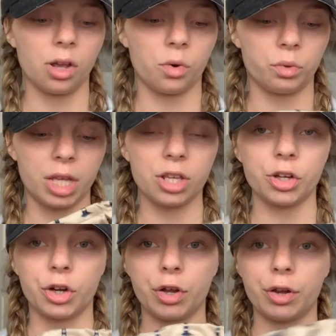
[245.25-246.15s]
So these
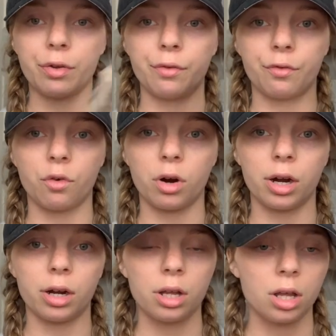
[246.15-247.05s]
are good for